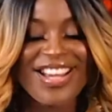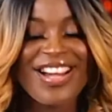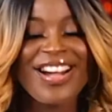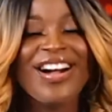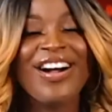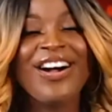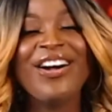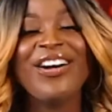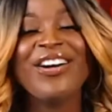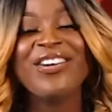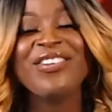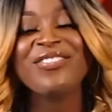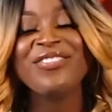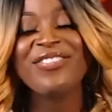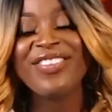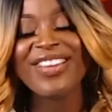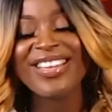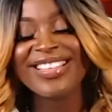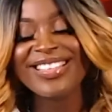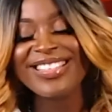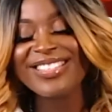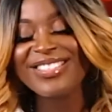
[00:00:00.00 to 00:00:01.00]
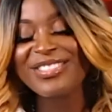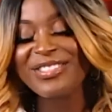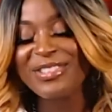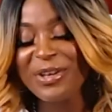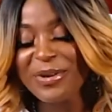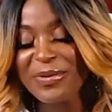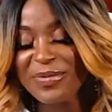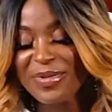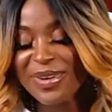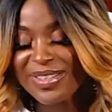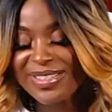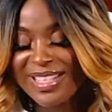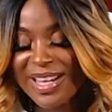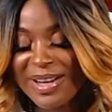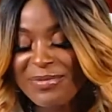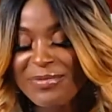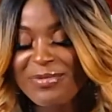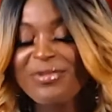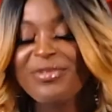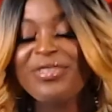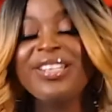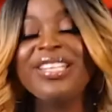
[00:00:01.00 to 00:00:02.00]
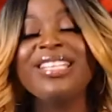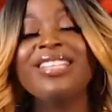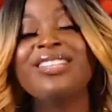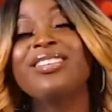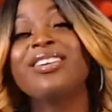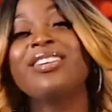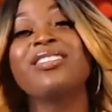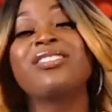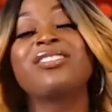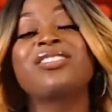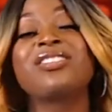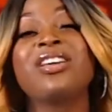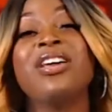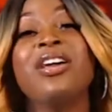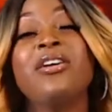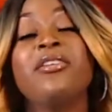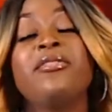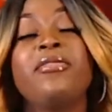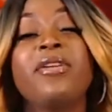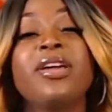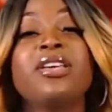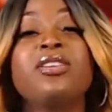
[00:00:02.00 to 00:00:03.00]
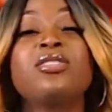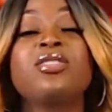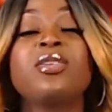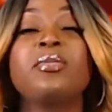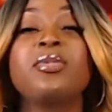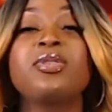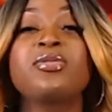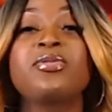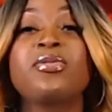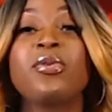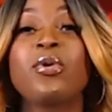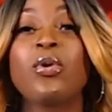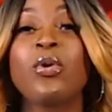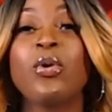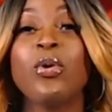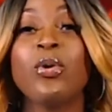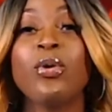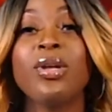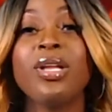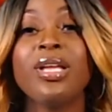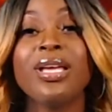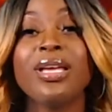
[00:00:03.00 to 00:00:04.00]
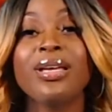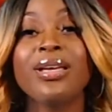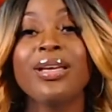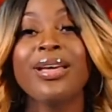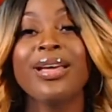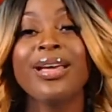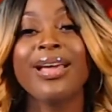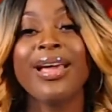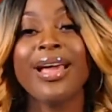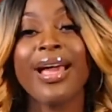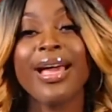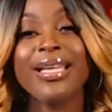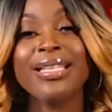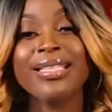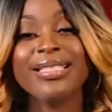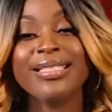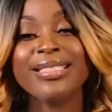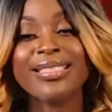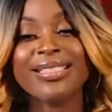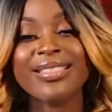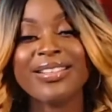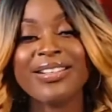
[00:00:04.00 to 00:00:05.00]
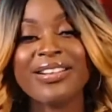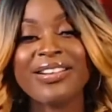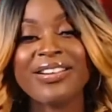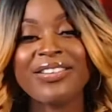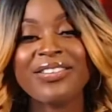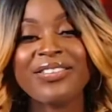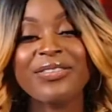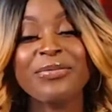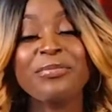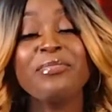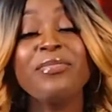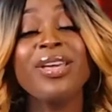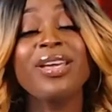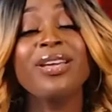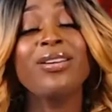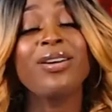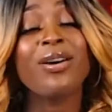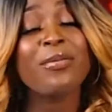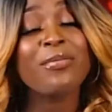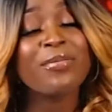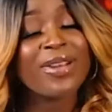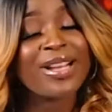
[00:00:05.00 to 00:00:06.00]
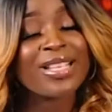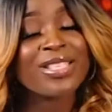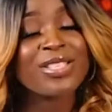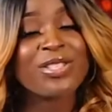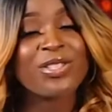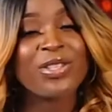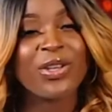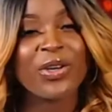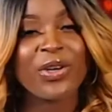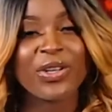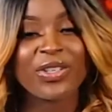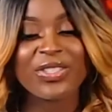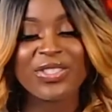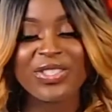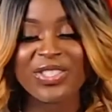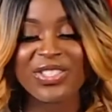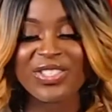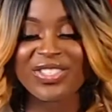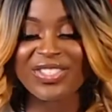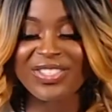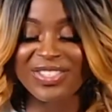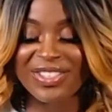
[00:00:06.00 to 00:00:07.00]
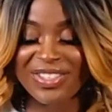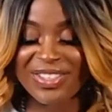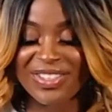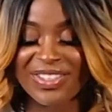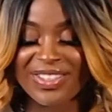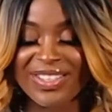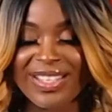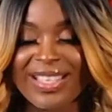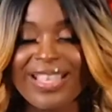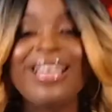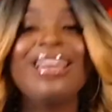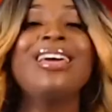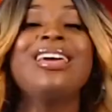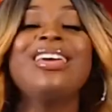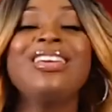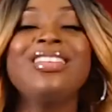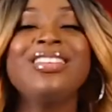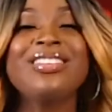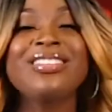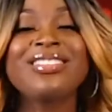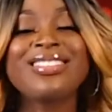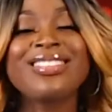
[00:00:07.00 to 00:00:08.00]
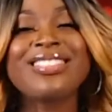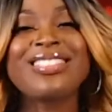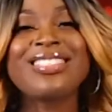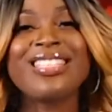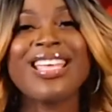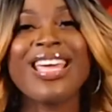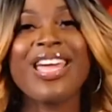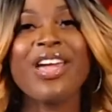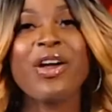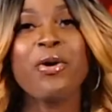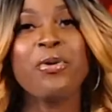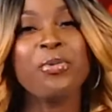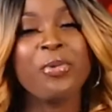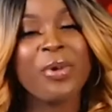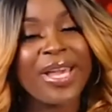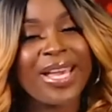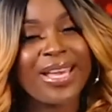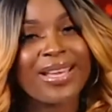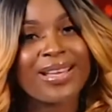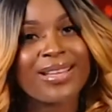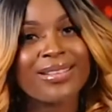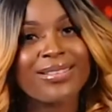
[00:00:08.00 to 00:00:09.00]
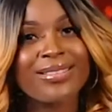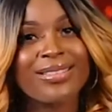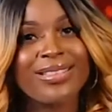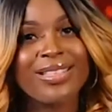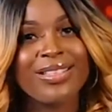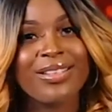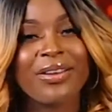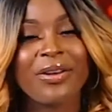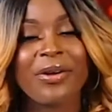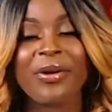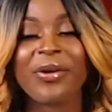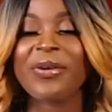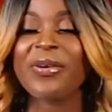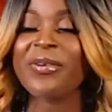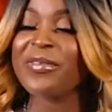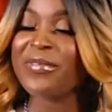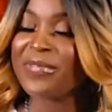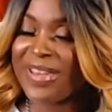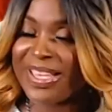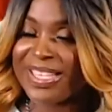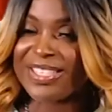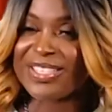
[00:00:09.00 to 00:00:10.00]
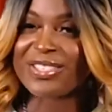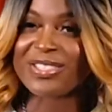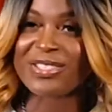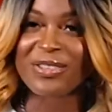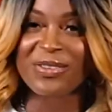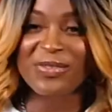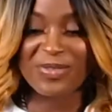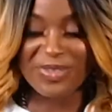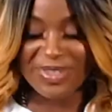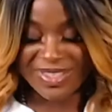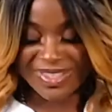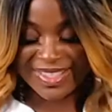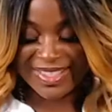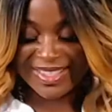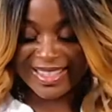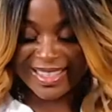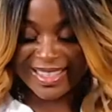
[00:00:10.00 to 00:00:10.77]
Oh, thank you so much. I'm really touched. Thank you so much for calling, and may God bless you. Continue to, to stay awake. Thank you so much.